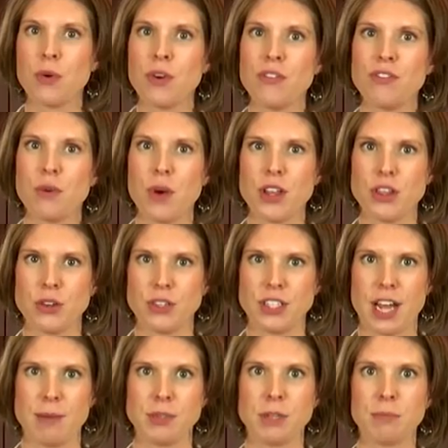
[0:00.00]
to avoid those
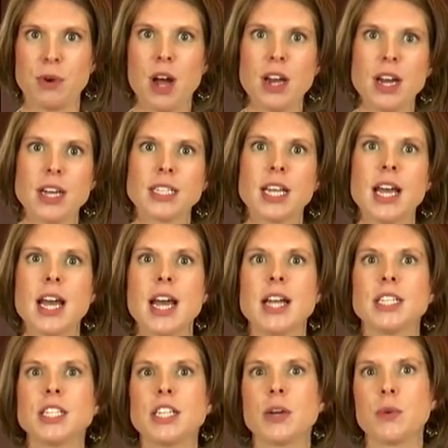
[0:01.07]
types of products
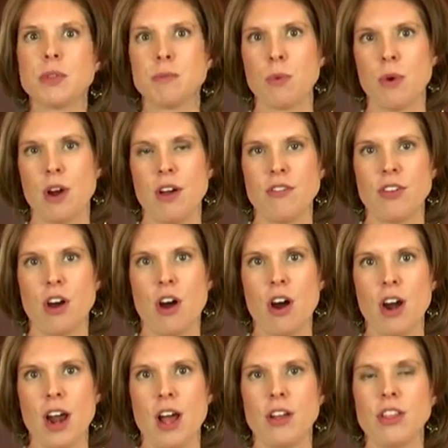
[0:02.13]
and stick with more of the
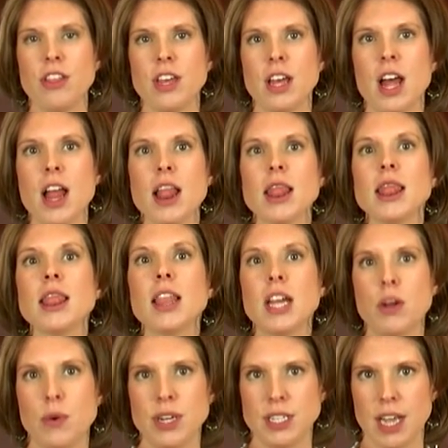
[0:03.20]
heart healthy
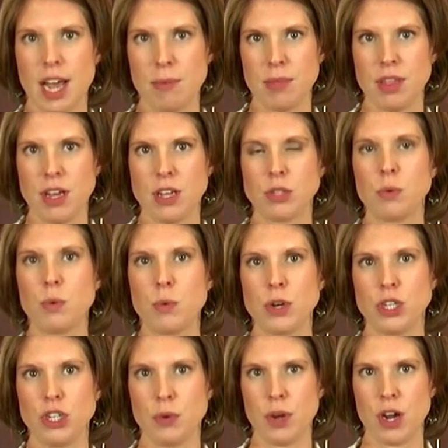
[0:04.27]
liquid type things when we're
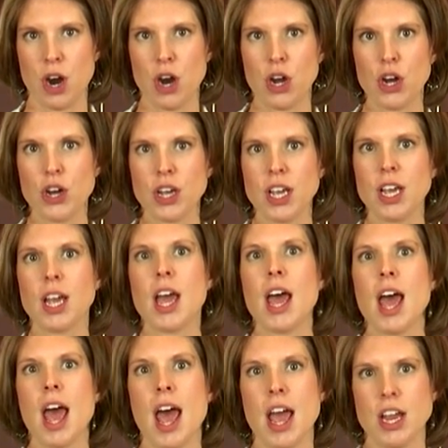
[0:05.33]
doing our cooking
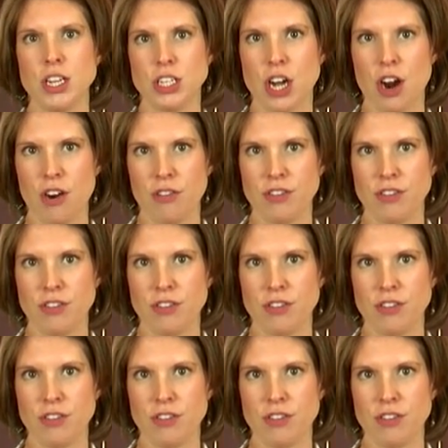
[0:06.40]
and our